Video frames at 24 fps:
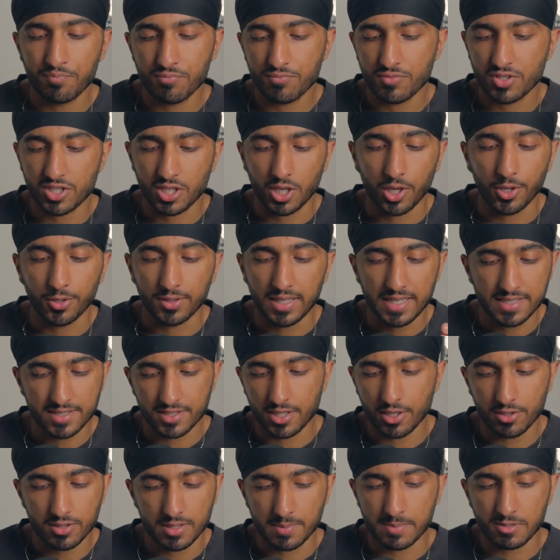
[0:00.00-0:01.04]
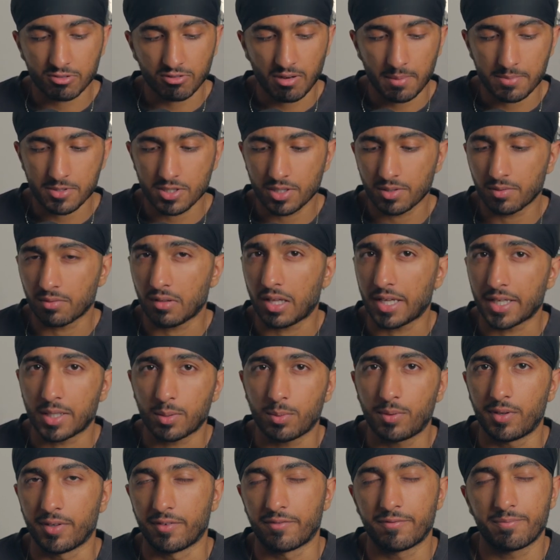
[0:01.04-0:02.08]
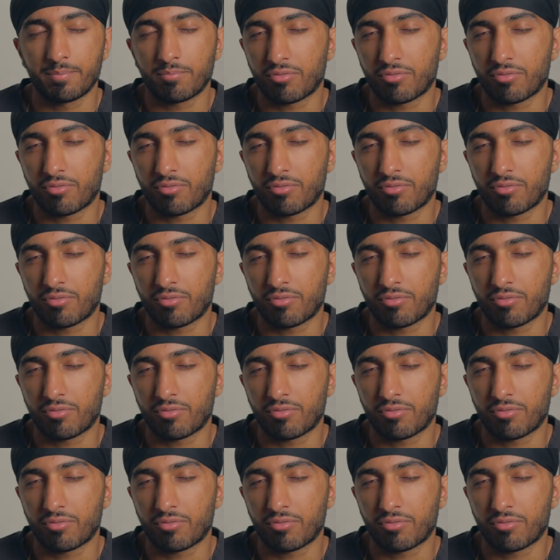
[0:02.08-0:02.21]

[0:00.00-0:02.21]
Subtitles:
So there's no subscription like with